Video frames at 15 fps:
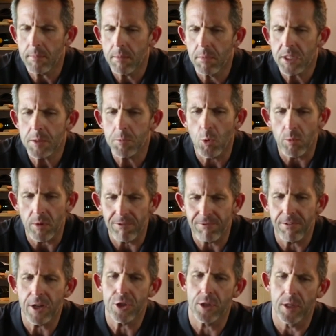much more
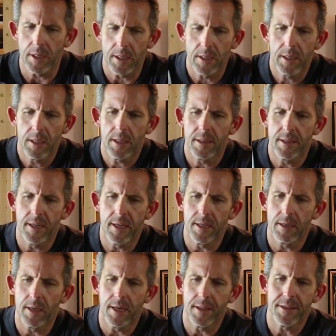refreshing
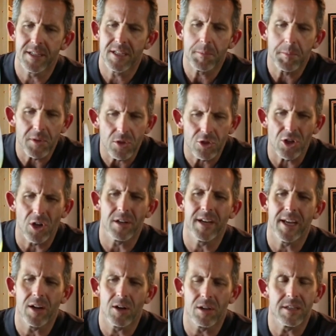than the typical
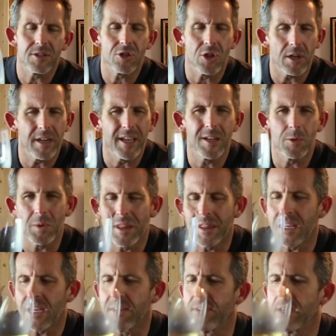Chardonnay, or at least Chardonnay as we
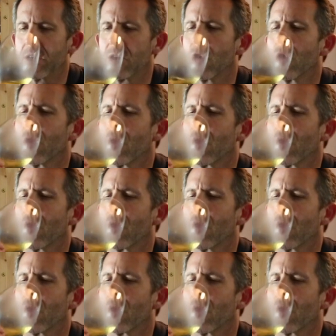think of it.